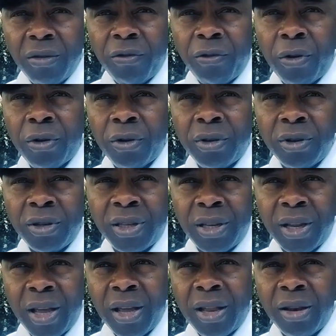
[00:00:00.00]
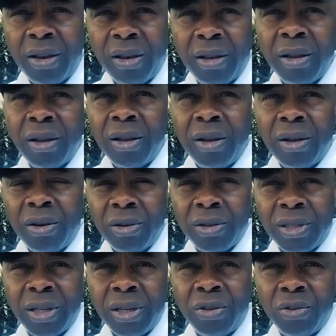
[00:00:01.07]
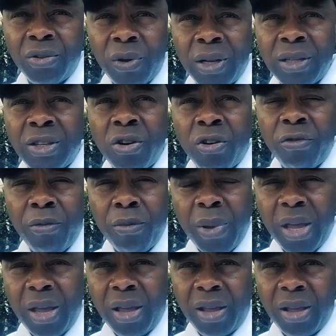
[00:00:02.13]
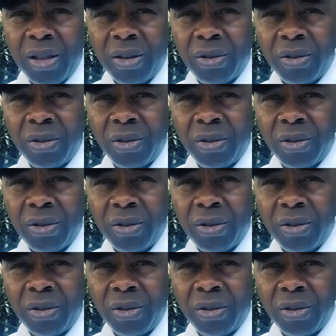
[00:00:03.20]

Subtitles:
for the 10 until 20 of May.